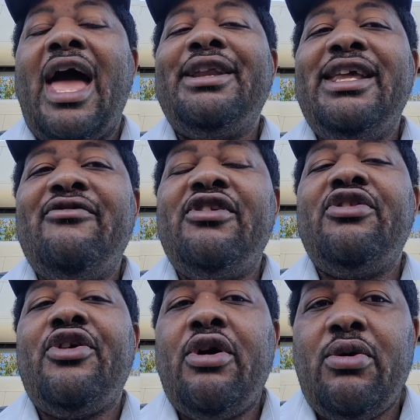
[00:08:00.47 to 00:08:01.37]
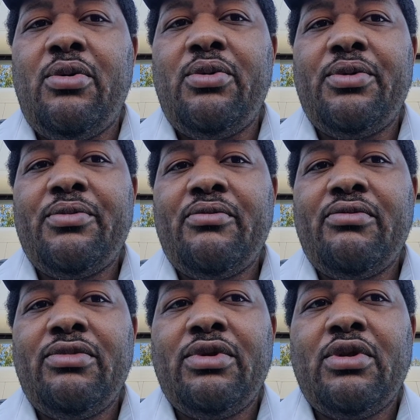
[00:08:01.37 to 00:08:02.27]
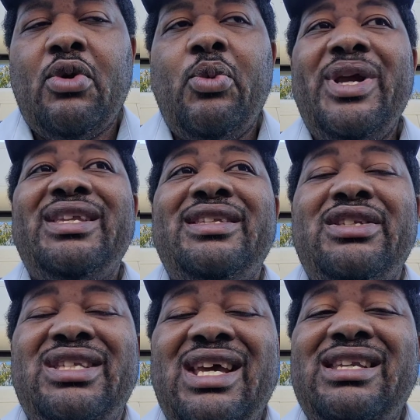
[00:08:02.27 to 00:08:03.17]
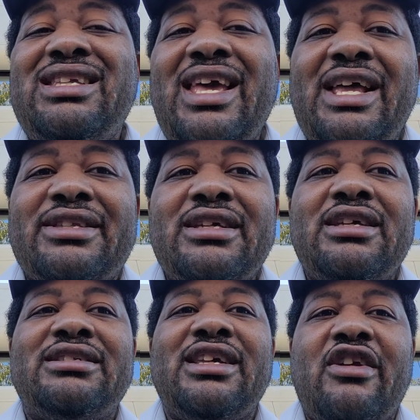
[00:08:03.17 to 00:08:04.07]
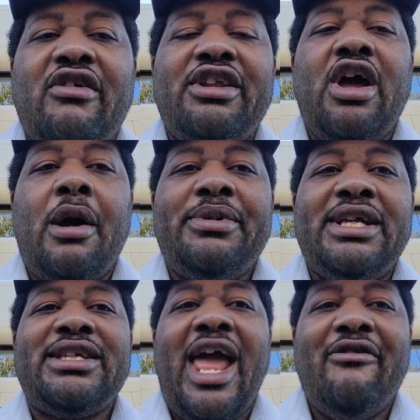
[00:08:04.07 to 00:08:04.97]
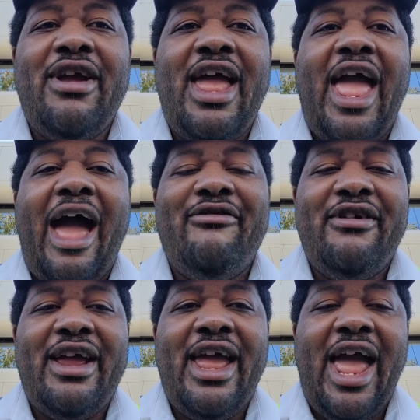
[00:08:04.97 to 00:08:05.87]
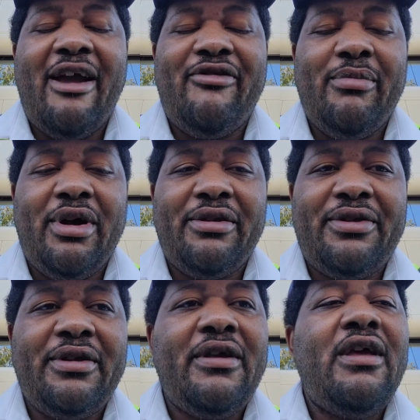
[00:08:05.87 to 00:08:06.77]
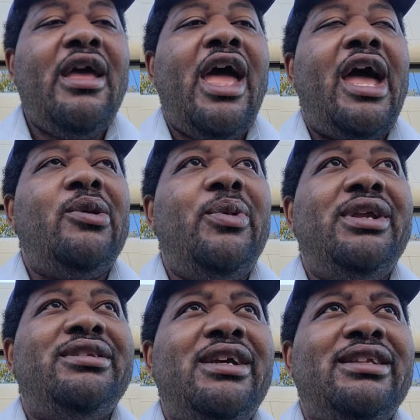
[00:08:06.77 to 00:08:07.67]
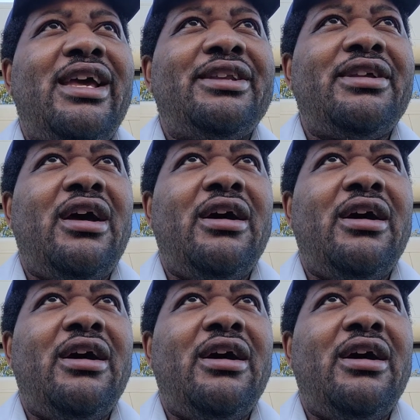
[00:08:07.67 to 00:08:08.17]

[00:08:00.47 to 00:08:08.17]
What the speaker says: and even though we did get security updates every month, and we did get